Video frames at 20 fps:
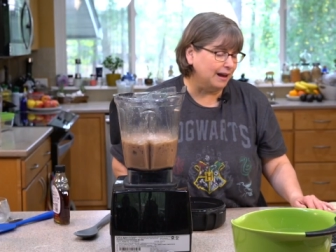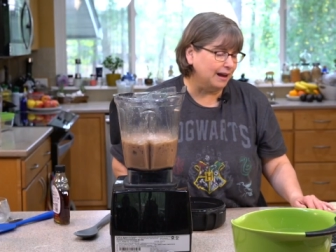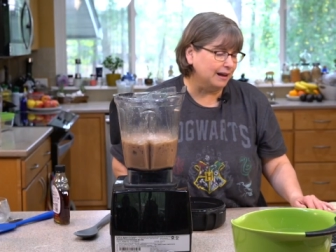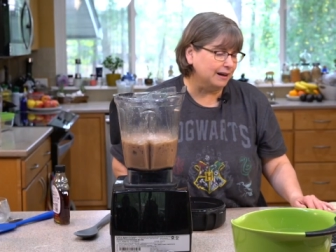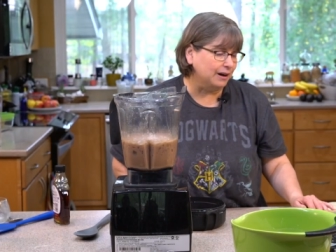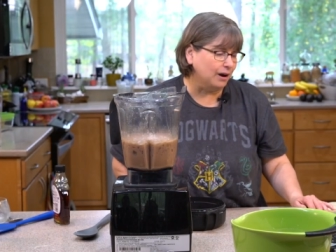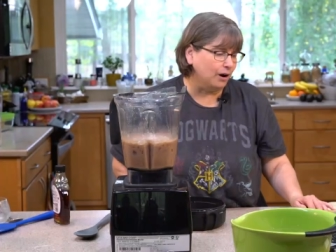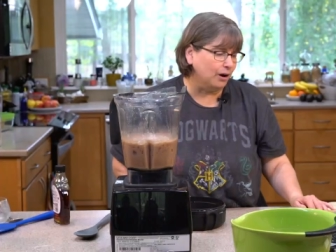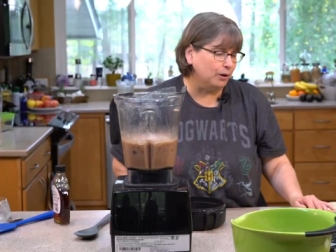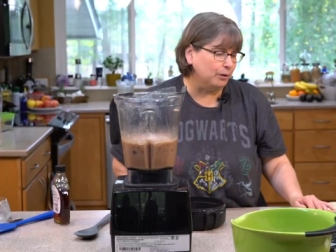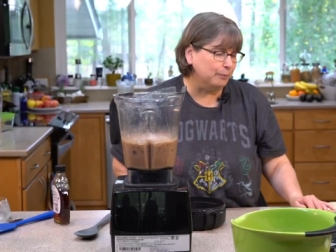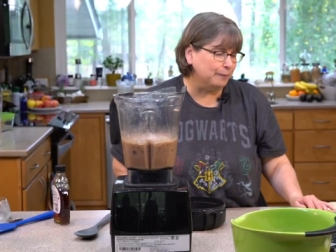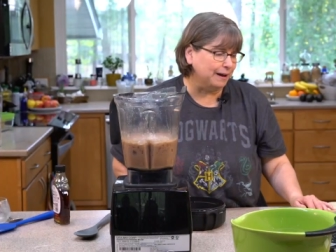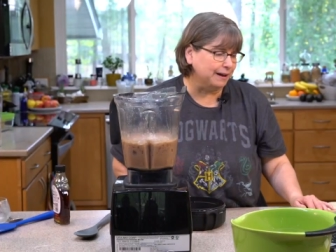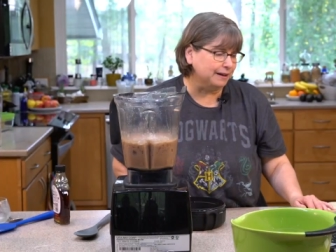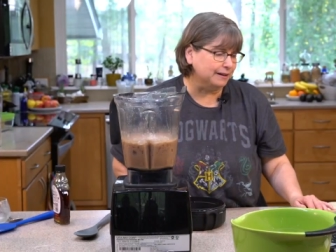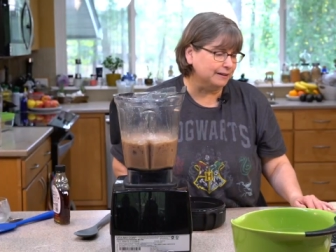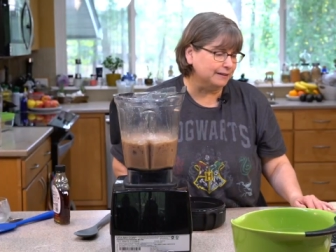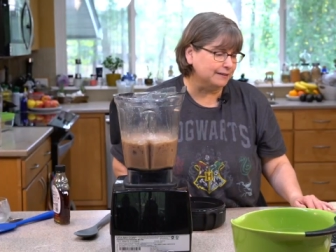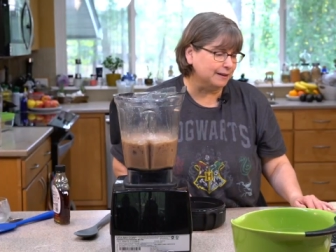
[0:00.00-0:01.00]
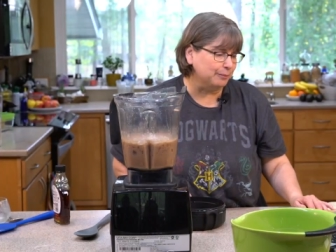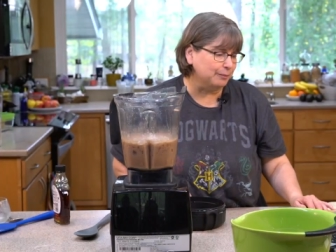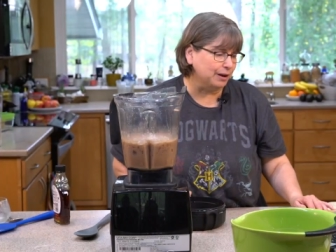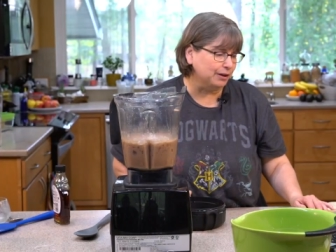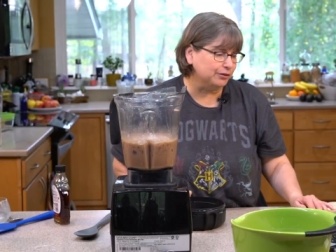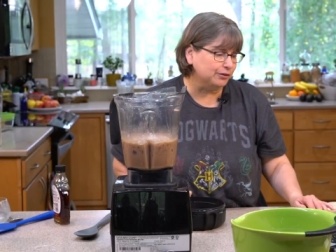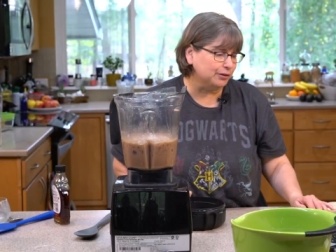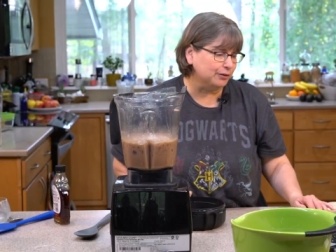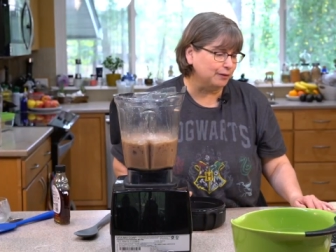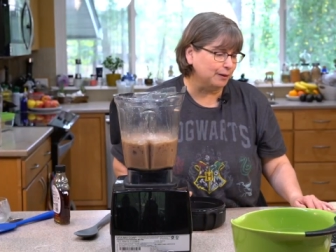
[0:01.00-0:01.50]
and oh my goodness, I'm
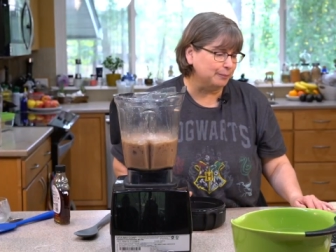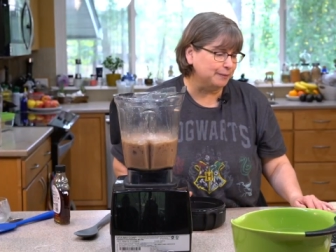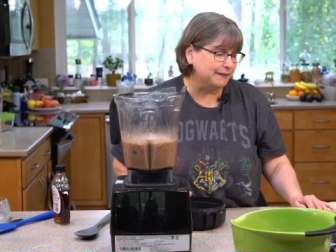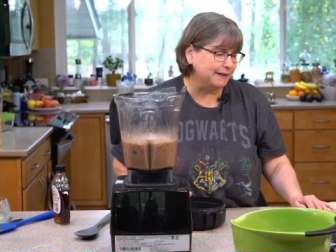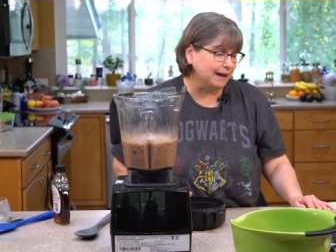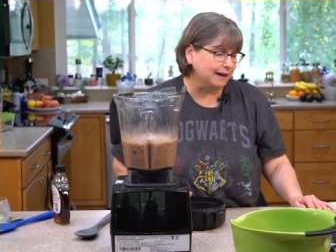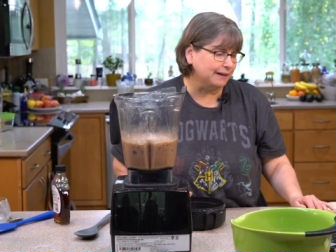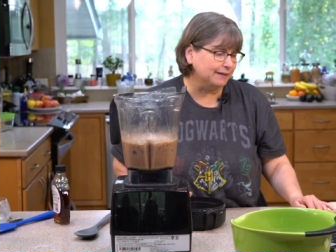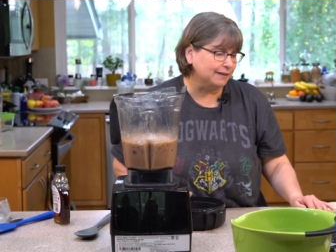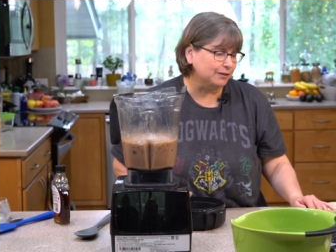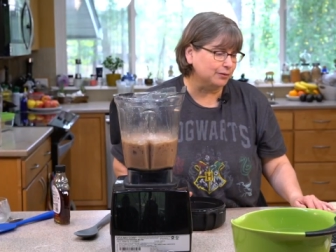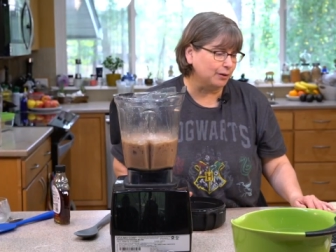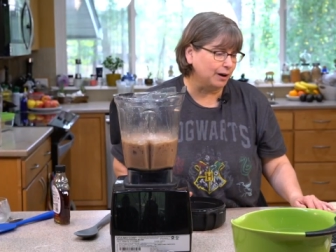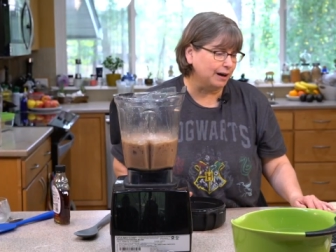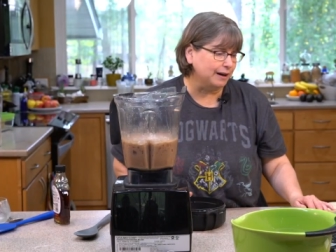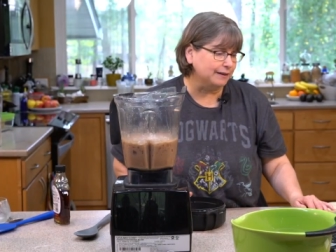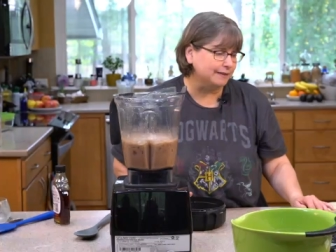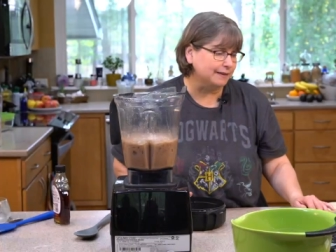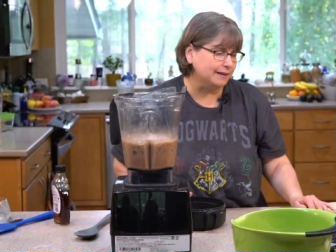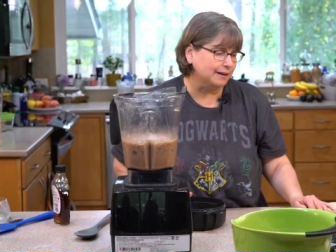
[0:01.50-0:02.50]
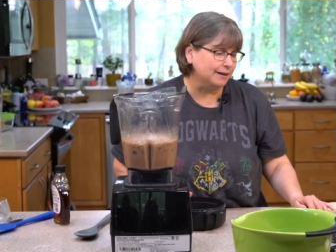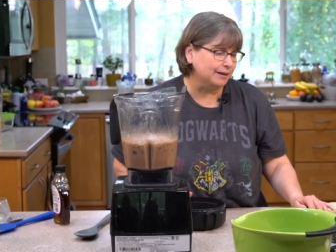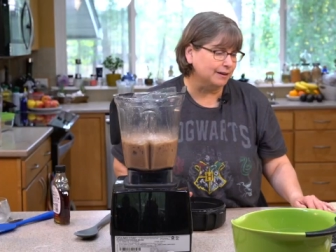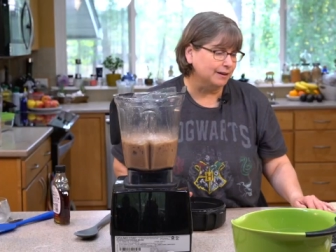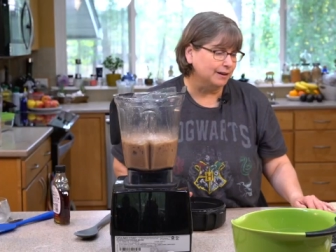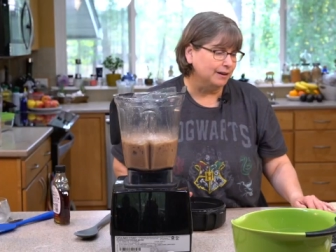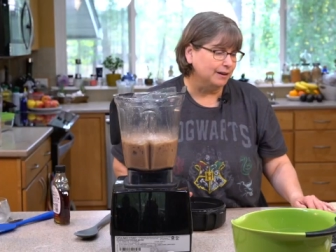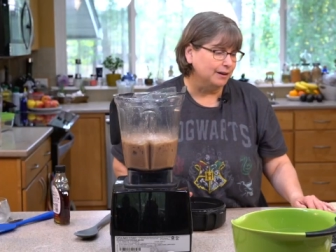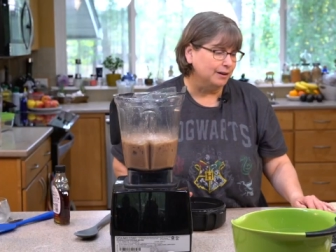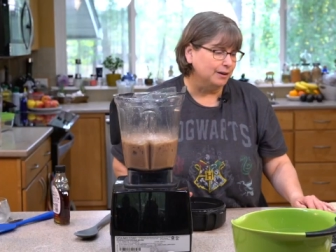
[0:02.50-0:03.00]
not sure if I'm saying this right. Is it
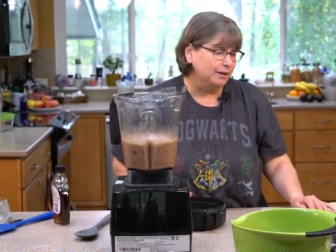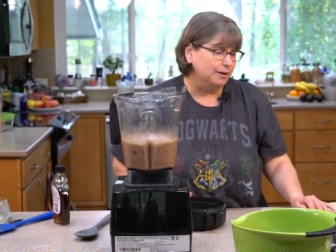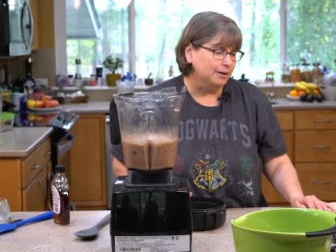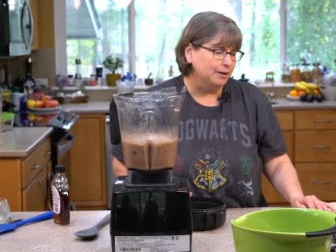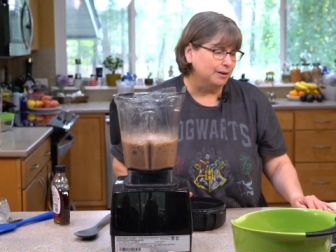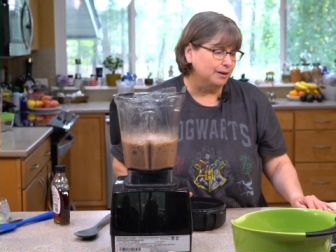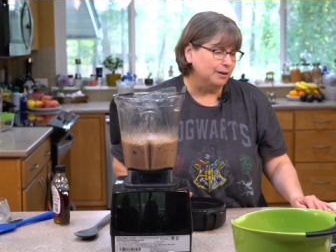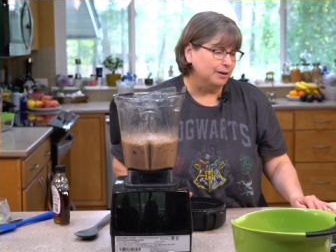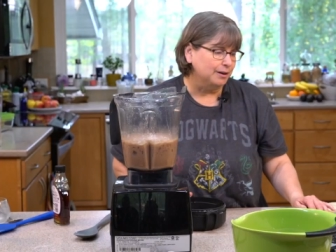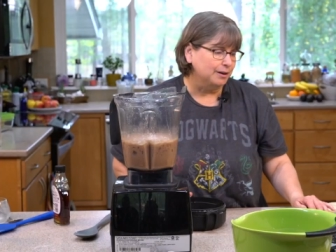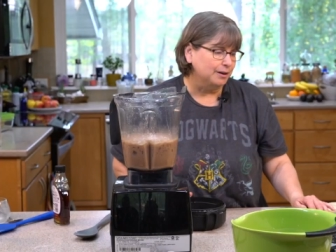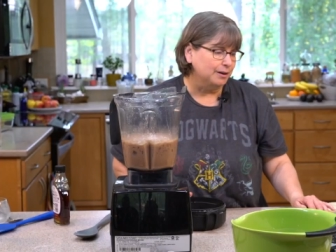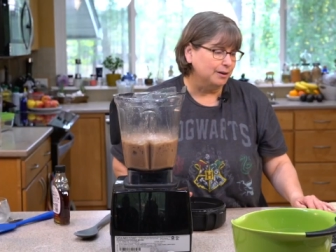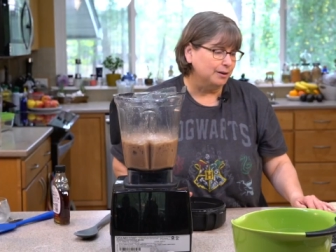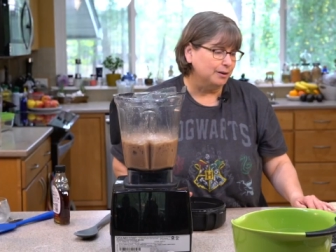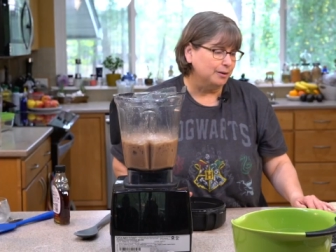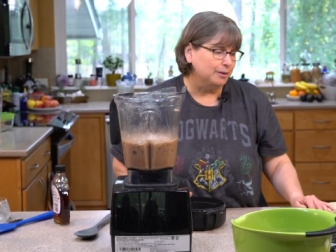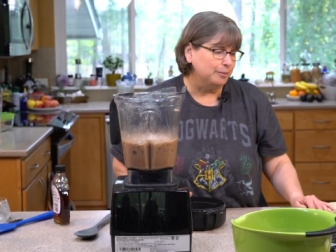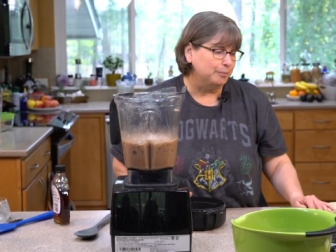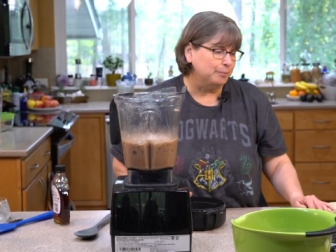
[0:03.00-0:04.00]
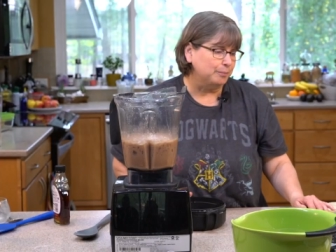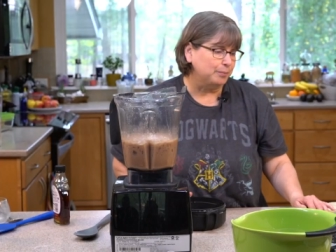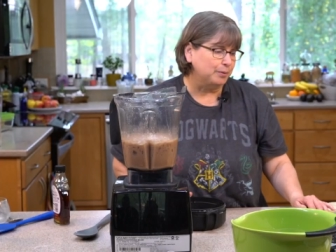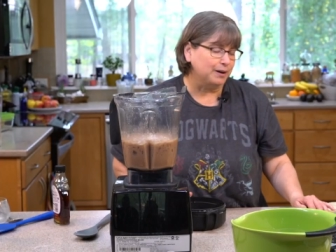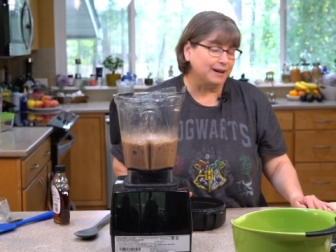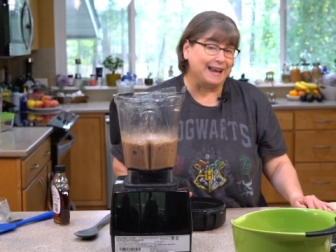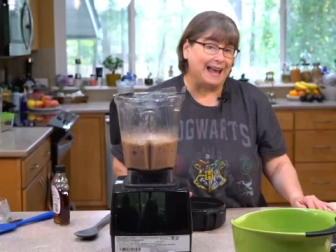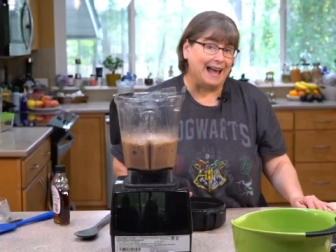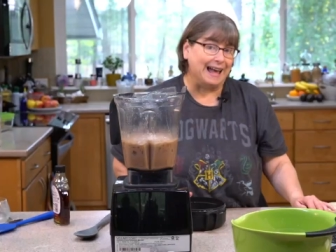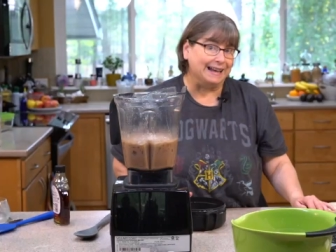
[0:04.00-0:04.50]

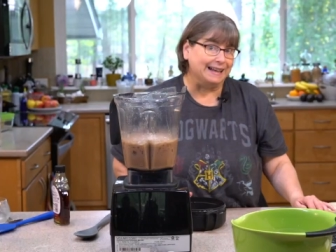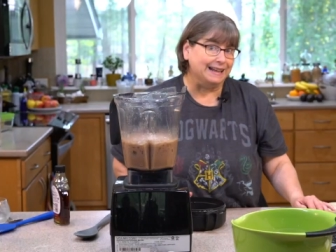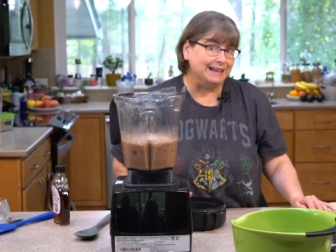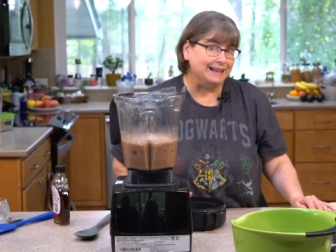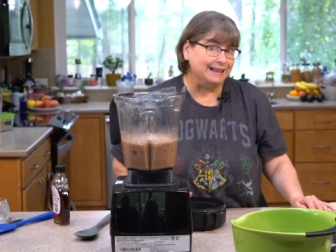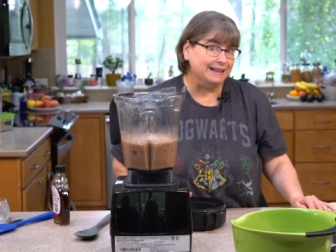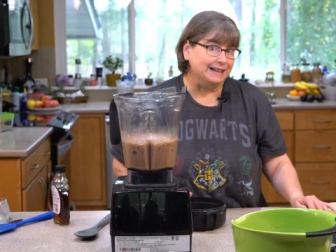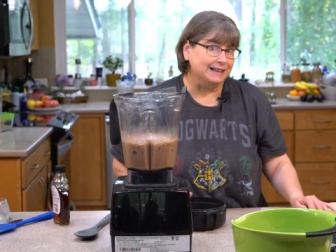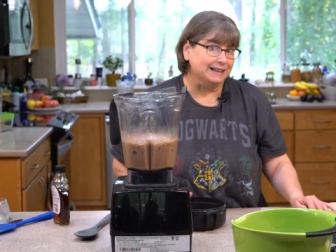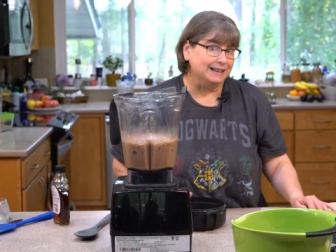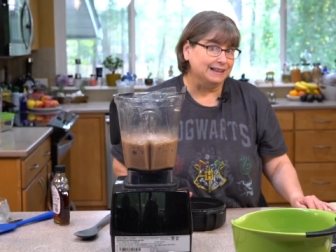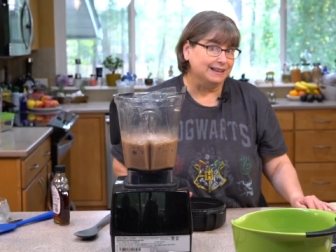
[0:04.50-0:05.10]
Pragati?